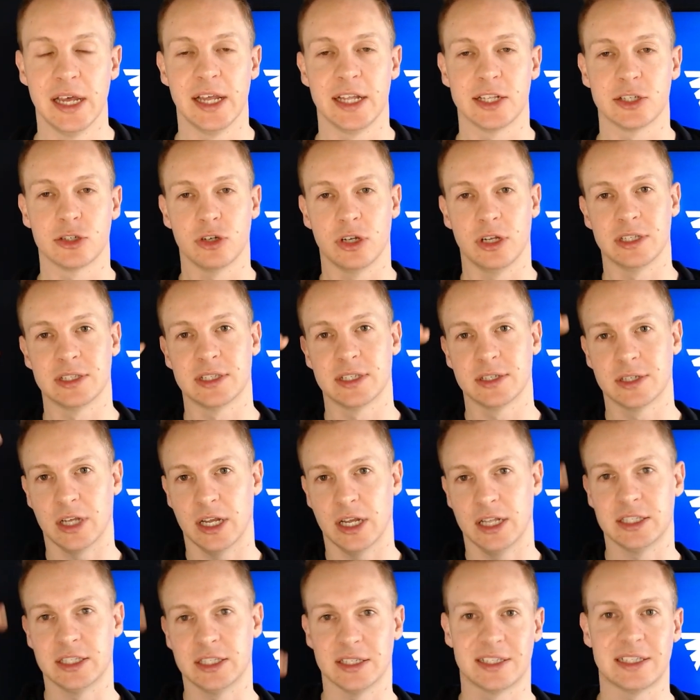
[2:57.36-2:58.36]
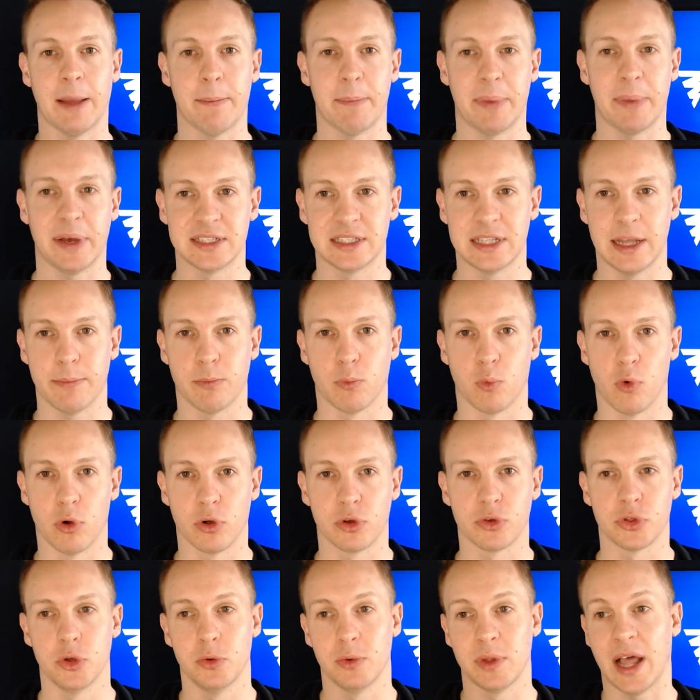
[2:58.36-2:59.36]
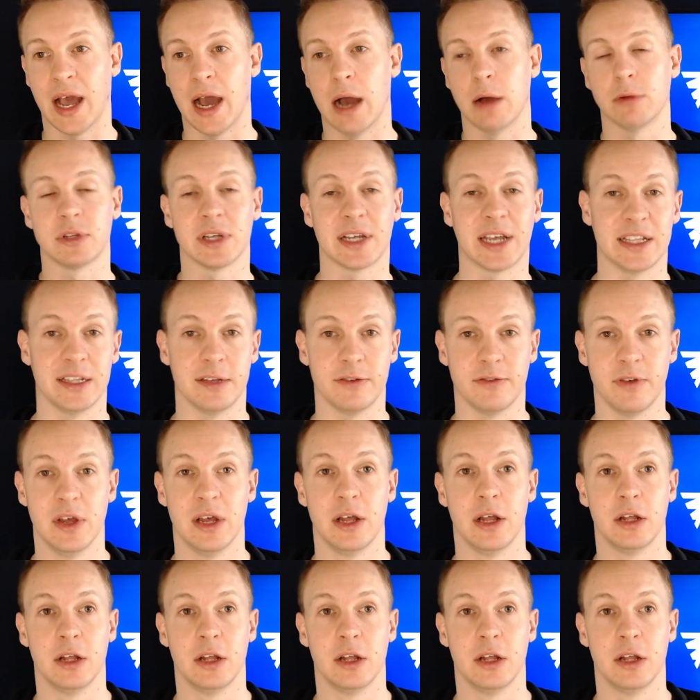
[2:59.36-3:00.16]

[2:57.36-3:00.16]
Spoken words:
It's a step-by-step walkthrough on how to kind of